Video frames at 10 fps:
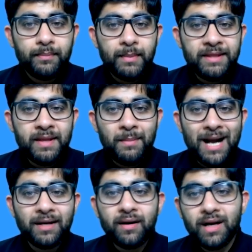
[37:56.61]
in the
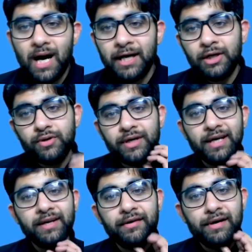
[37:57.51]
matter regarding to the
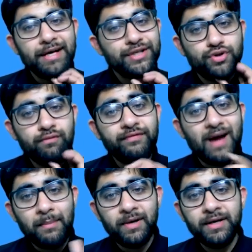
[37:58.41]
decree relates to
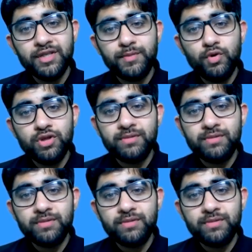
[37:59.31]
family disputes,